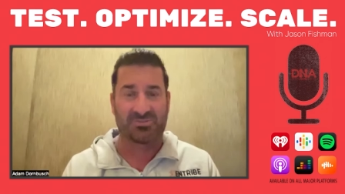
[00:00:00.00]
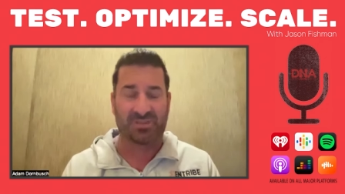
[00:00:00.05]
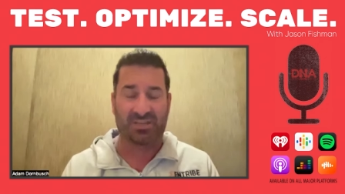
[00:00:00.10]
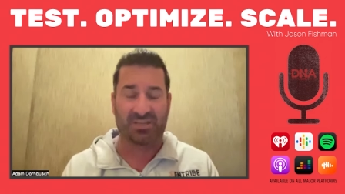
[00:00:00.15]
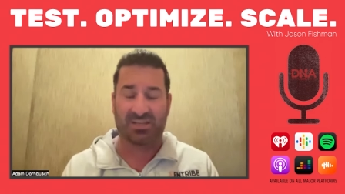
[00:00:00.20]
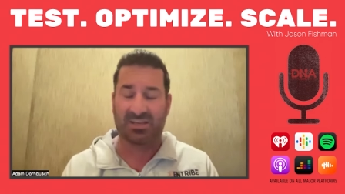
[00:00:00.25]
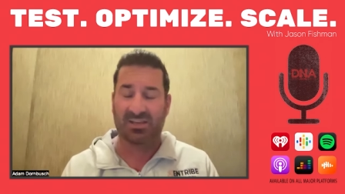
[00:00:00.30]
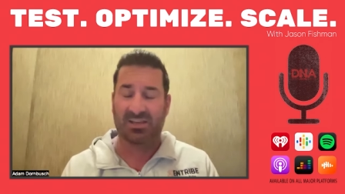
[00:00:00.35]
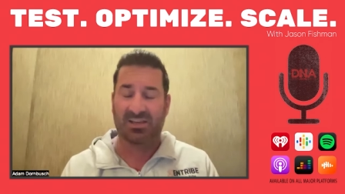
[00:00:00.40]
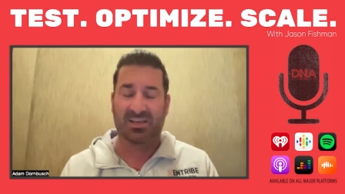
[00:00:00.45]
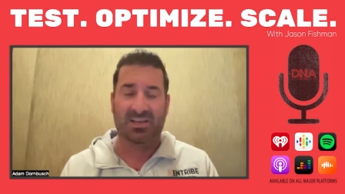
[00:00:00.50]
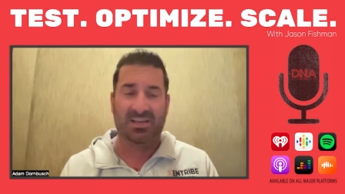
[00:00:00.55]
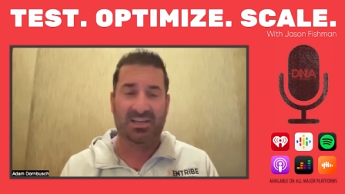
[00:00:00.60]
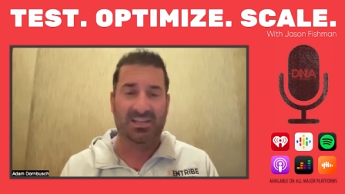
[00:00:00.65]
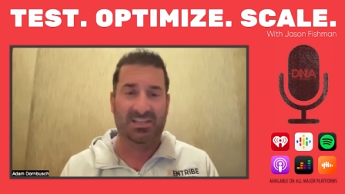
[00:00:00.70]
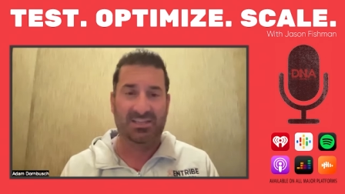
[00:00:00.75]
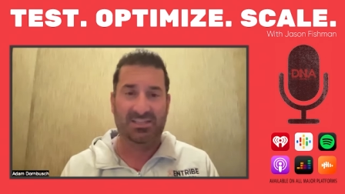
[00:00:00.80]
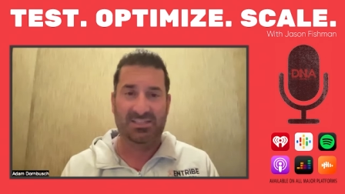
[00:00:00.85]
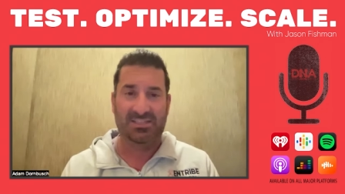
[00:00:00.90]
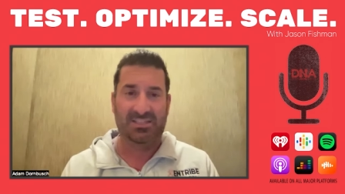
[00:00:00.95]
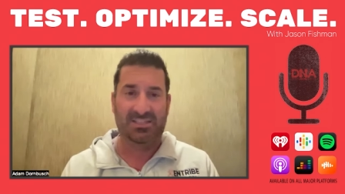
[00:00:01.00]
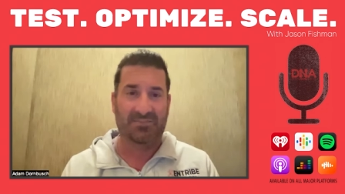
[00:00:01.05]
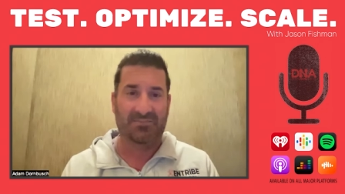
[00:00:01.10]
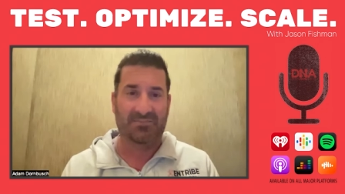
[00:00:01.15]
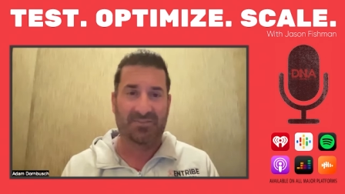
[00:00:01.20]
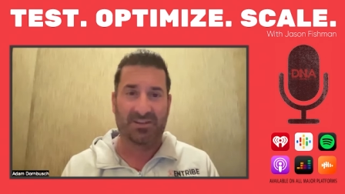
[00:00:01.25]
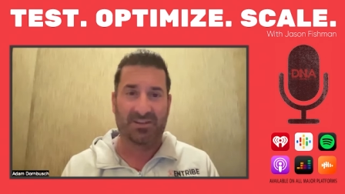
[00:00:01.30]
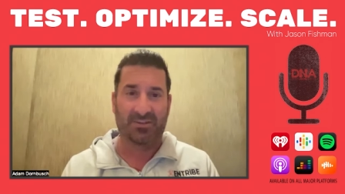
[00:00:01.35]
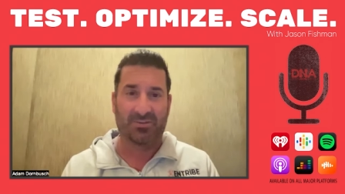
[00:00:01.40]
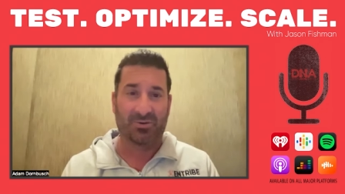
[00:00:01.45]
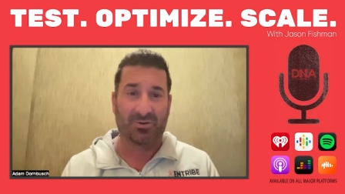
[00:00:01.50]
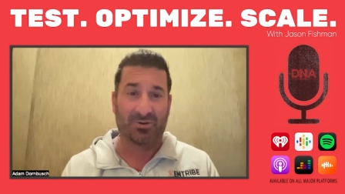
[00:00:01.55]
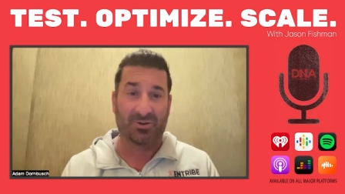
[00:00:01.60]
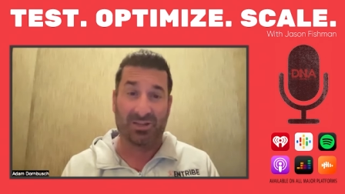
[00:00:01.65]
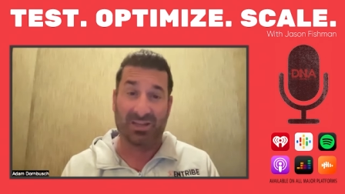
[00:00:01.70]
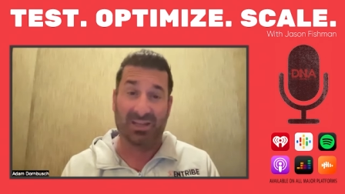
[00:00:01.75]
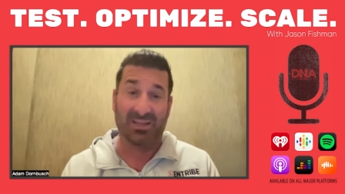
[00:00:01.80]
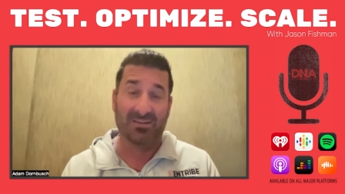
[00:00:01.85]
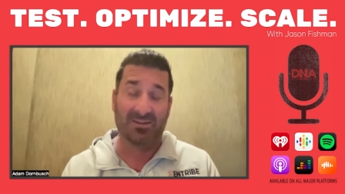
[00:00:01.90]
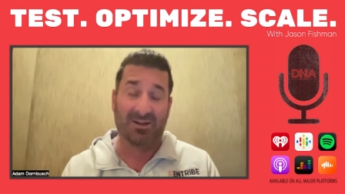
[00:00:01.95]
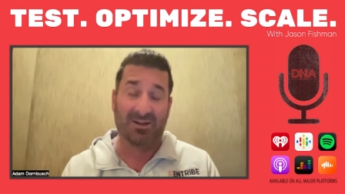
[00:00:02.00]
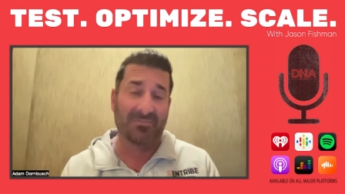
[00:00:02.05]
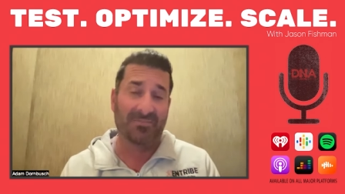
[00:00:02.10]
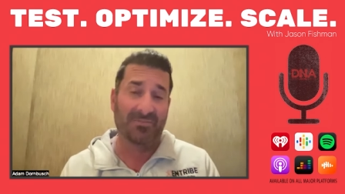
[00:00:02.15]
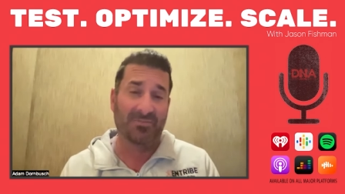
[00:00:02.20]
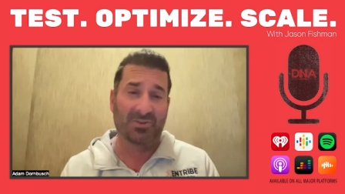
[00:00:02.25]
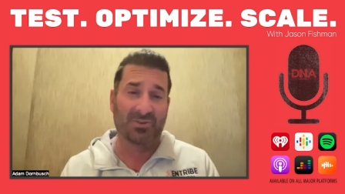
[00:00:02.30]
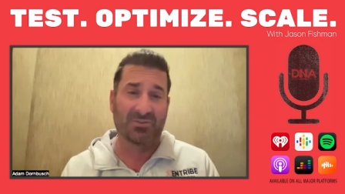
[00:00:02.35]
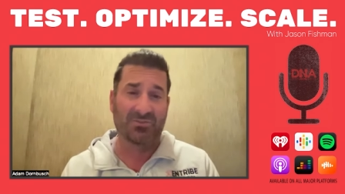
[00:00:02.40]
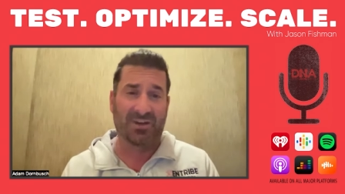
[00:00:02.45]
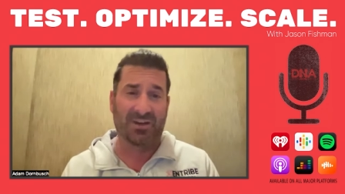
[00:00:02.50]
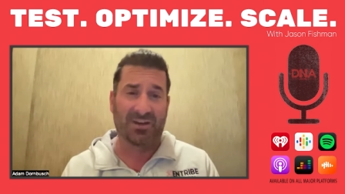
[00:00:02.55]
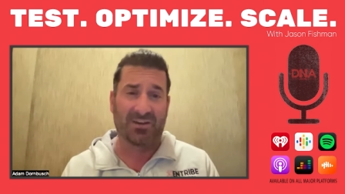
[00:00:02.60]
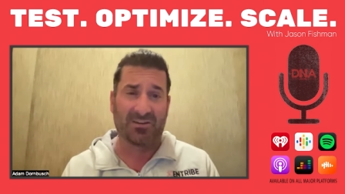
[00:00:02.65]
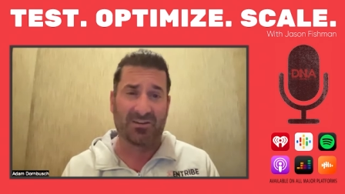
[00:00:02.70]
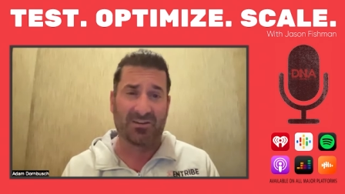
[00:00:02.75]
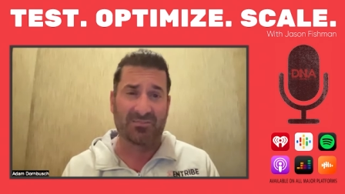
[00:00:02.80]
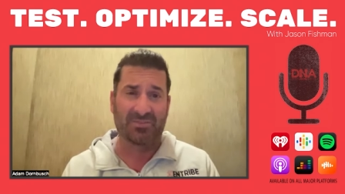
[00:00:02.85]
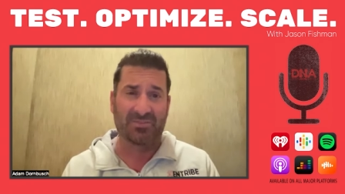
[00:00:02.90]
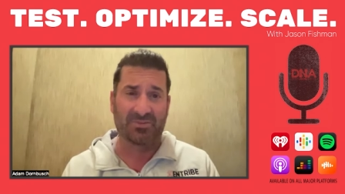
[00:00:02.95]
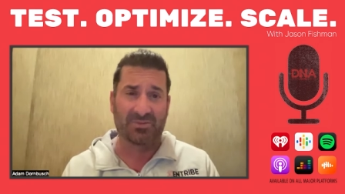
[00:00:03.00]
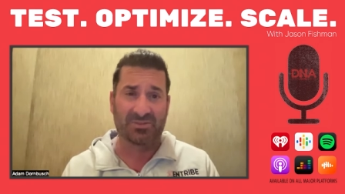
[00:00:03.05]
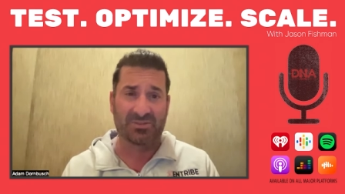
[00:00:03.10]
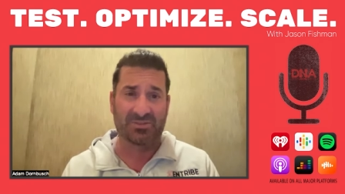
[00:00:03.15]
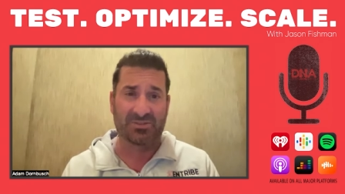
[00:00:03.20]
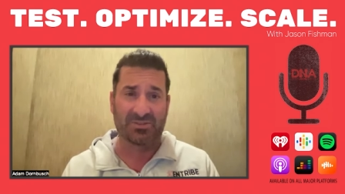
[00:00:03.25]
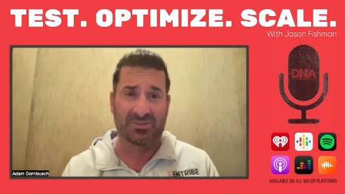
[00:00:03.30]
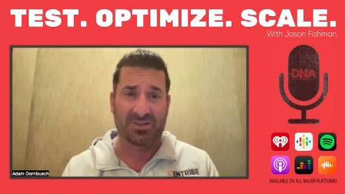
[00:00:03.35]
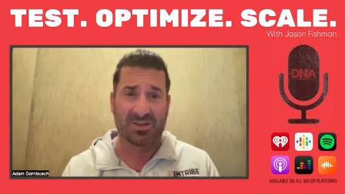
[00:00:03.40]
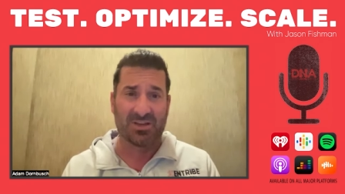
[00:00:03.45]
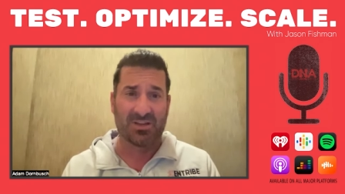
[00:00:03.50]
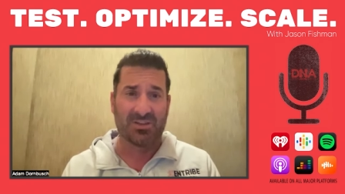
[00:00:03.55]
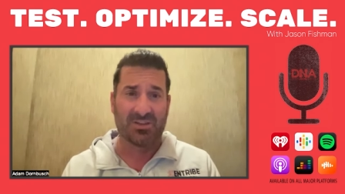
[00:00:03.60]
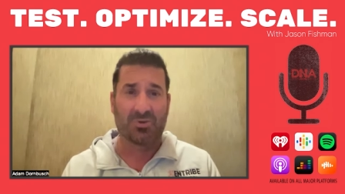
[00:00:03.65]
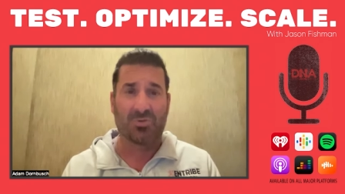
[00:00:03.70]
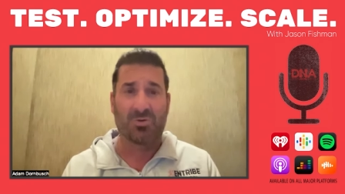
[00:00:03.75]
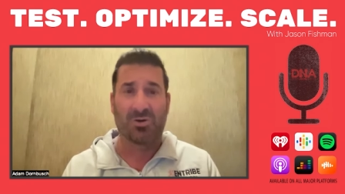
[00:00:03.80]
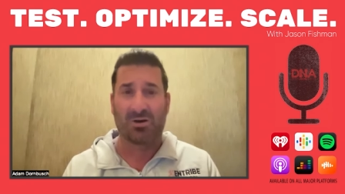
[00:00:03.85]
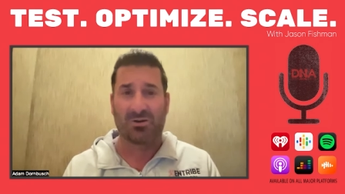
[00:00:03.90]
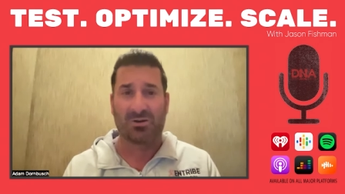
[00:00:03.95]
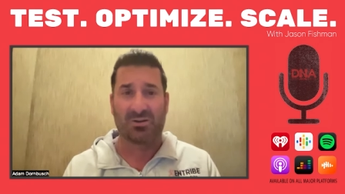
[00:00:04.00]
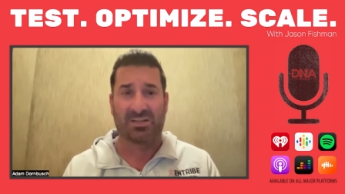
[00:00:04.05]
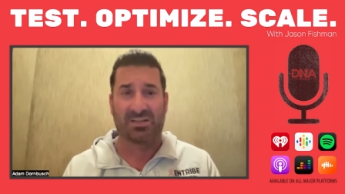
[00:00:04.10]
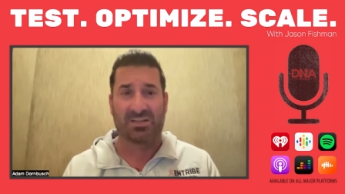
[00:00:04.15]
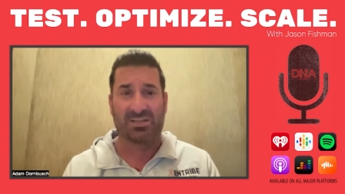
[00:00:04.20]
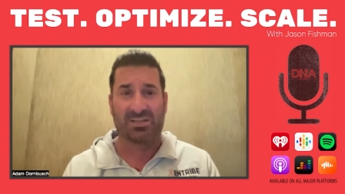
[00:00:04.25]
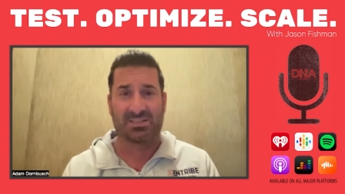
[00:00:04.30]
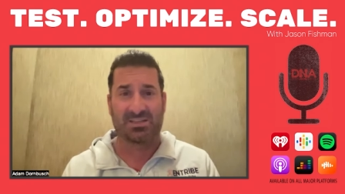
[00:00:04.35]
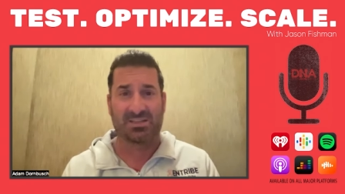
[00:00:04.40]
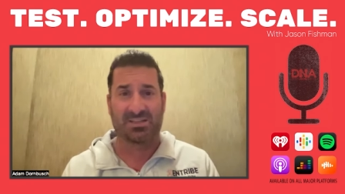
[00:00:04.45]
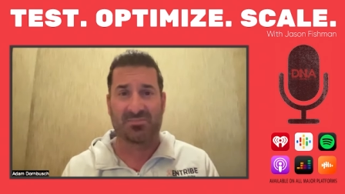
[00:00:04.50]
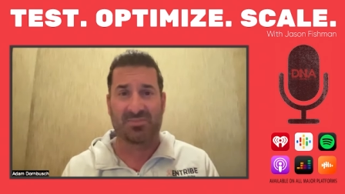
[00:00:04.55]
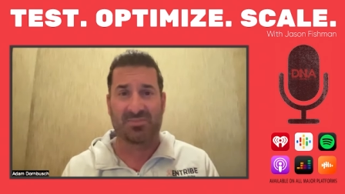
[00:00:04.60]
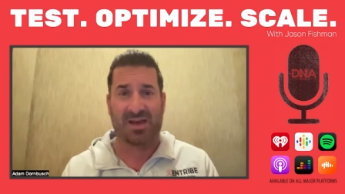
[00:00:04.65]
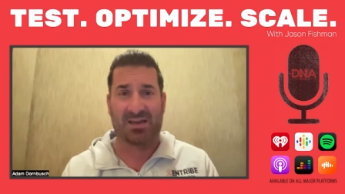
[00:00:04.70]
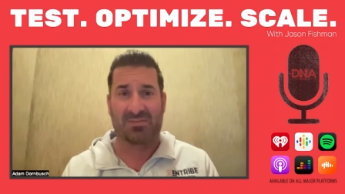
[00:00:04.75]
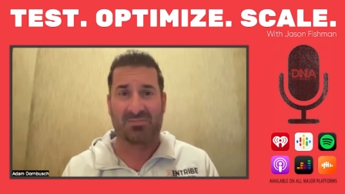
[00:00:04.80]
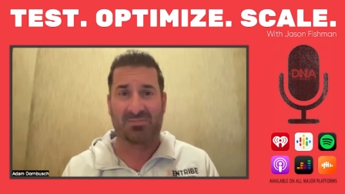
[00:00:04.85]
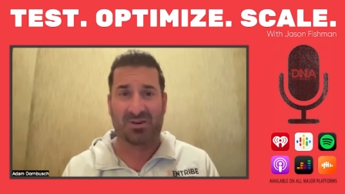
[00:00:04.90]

media, and they just can't find the quality. And often when you hire influencers, the quality doesn't come back.